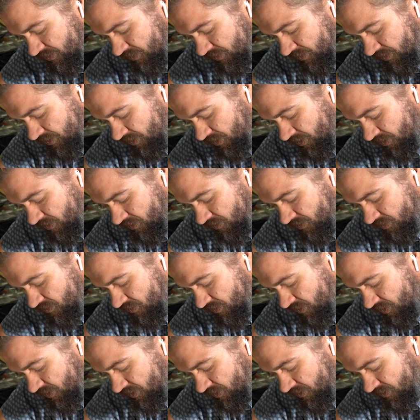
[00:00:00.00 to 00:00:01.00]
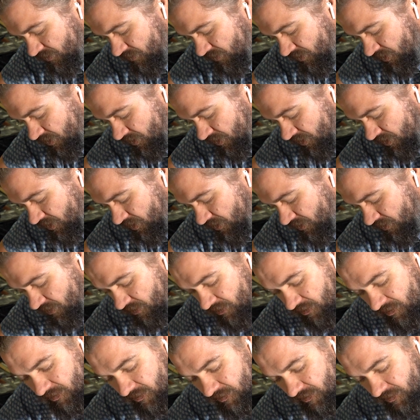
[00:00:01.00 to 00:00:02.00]
Nose right about
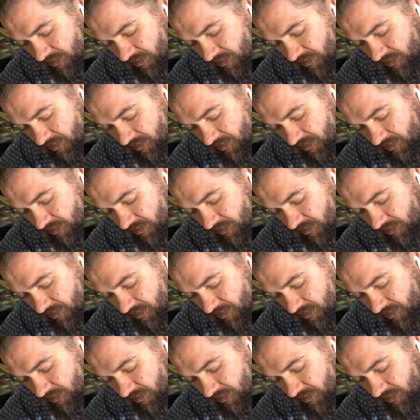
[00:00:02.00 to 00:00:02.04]
here.